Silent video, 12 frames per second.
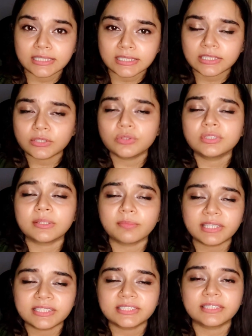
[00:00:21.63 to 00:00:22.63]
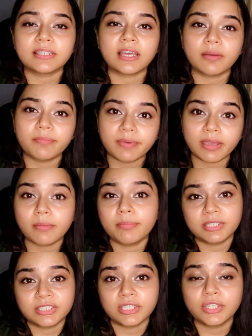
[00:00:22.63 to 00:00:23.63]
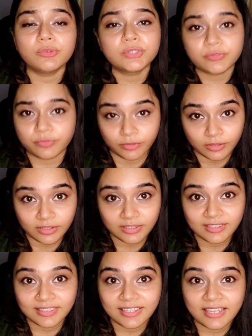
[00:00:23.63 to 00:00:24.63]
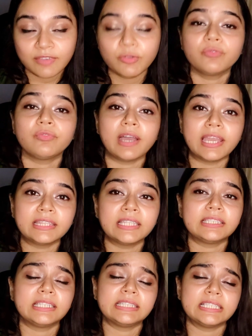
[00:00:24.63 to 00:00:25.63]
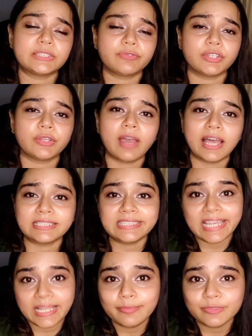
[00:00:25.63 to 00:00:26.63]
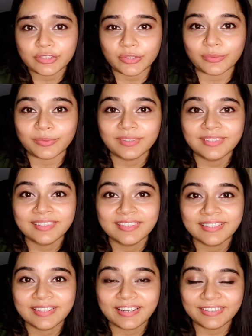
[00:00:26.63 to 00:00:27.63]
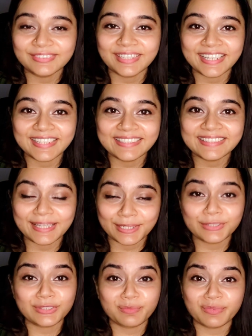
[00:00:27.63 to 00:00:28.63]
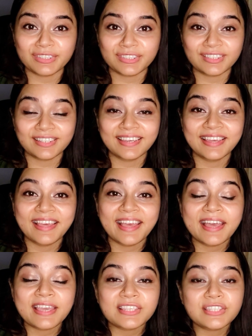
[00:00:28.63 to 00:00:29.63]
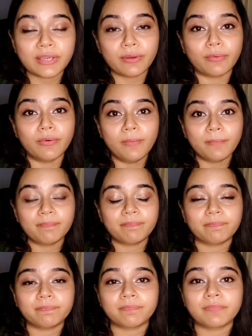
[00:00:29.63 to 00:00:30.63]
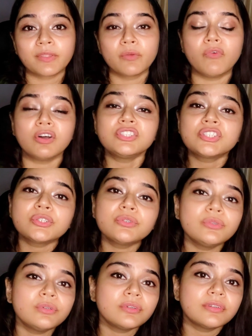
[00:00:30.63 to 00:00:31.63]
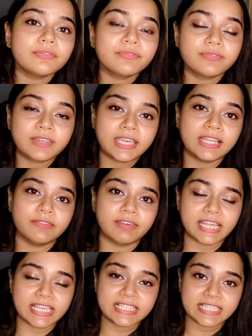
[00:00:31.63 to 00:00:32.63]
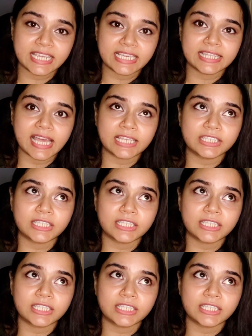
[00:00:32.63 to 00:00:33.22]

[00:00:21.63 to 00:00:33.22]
to some extent a bit useful, if you find that this video has helped you. Okay, thank you so much. So what do you feel when I say that?